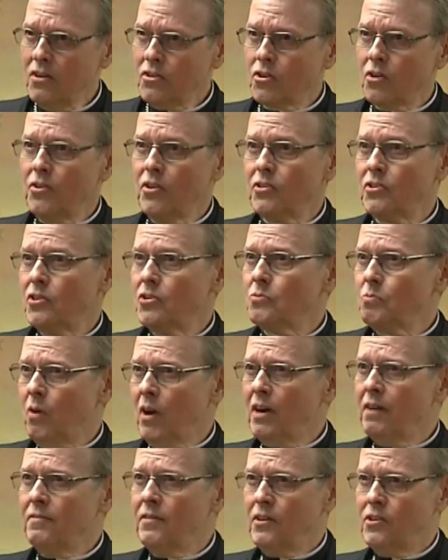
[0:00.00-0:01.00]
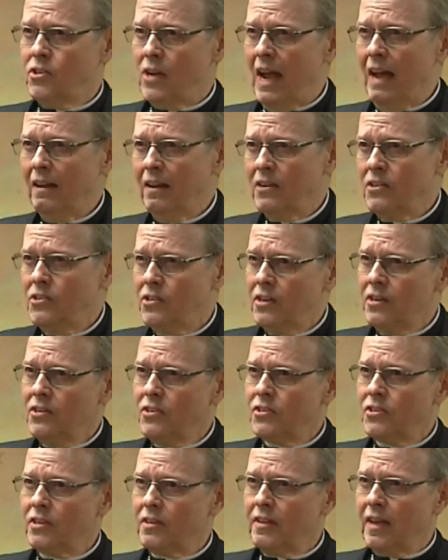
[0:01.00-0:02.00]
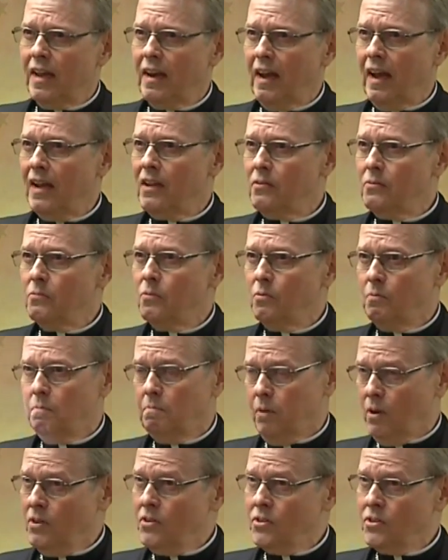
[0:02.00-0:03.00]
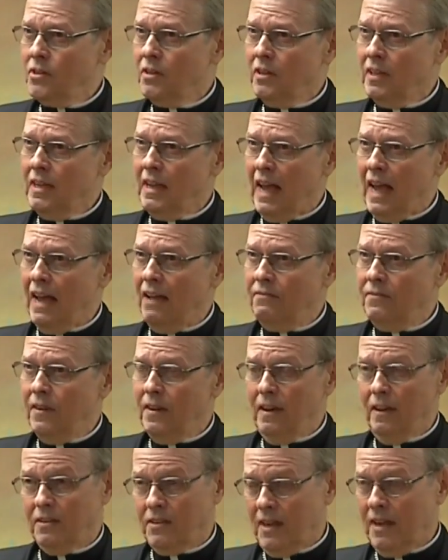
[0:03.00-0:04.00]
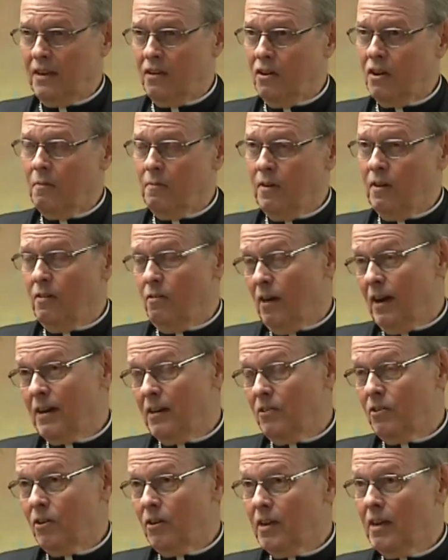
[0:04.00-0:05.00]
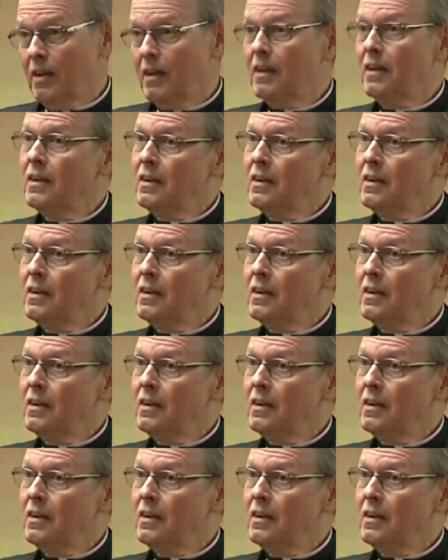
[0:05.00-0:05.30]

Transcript: So this is one of the challenges that I will personally have, and I'll take on it very regularly,